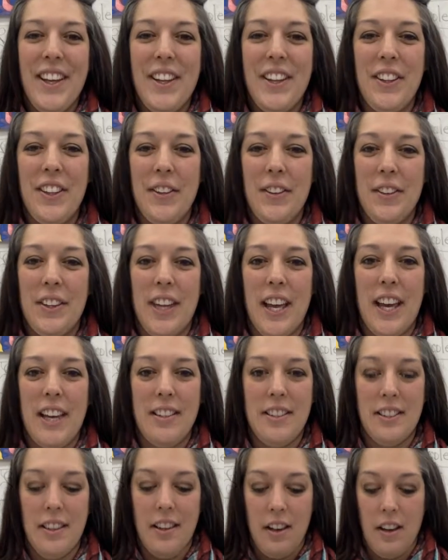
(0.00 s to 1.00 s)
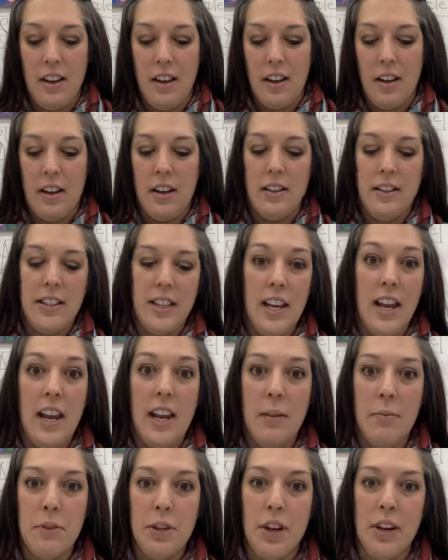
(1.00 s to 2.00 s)
Hello, class. Today
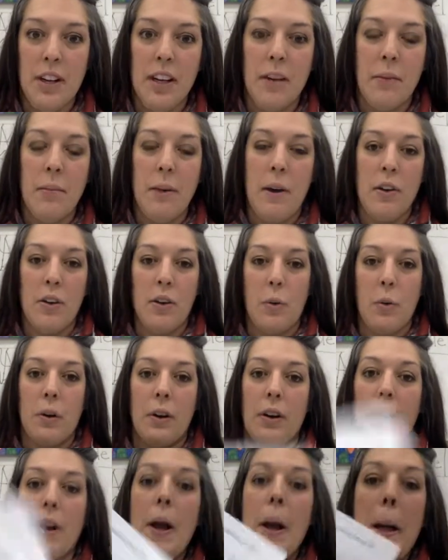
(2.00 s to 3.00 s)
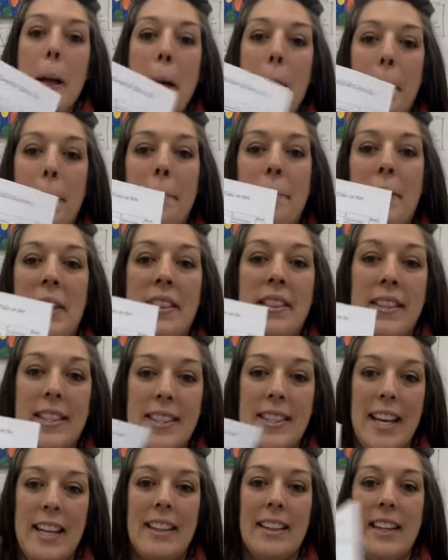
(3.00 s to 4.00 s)
I'm talking about your
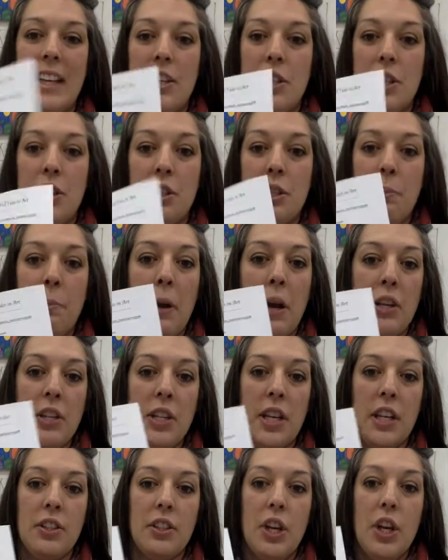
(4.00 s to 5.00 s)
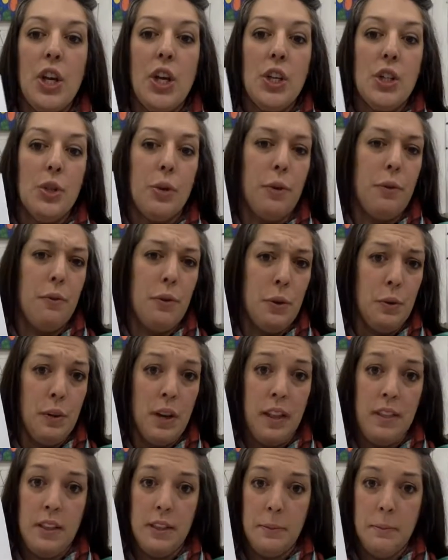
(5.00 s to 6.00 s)
myths and legends project. So if you
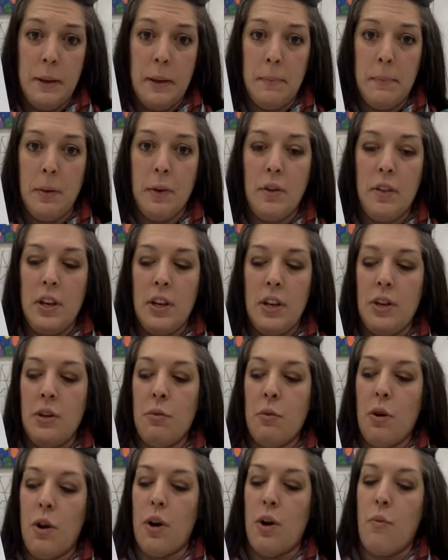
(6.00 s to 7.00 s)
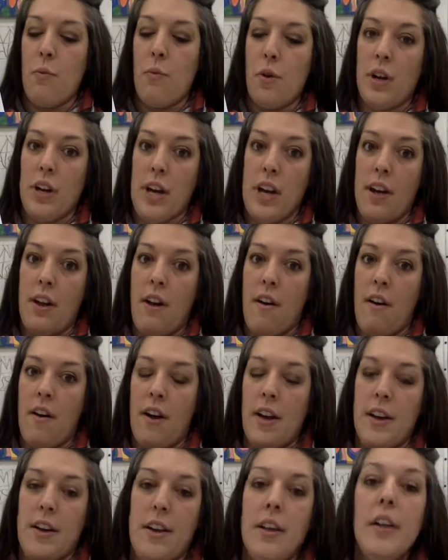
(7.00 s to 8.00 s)
got this paper, then you are working
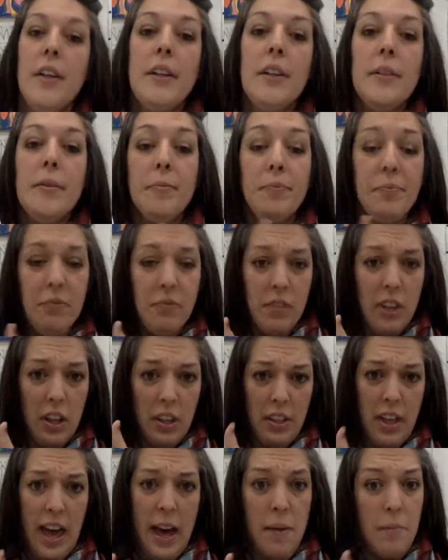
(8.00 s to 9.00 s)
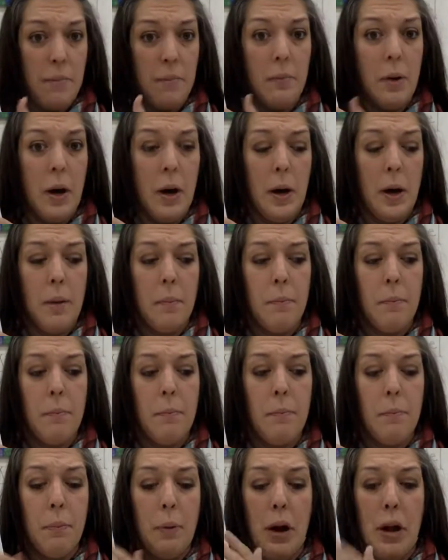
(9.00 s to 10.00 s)
on that
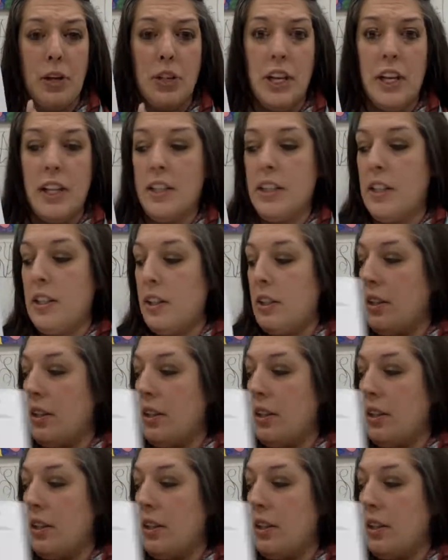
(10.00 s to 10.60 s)
project